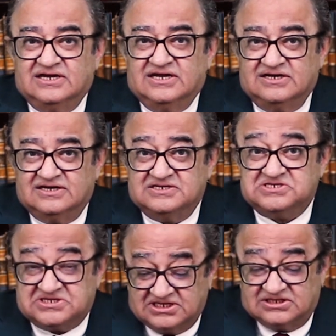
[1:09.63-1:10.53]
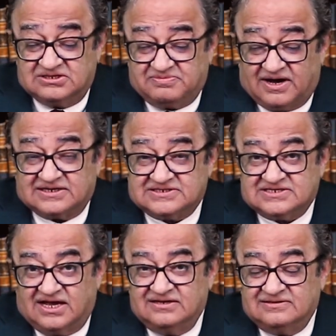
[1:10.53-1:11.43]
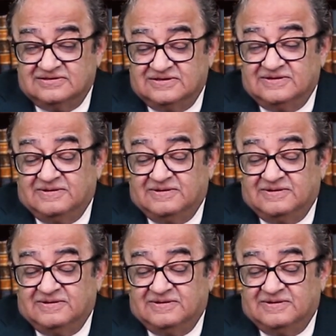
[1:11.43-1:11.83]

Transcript: in Sindh, Pakistan.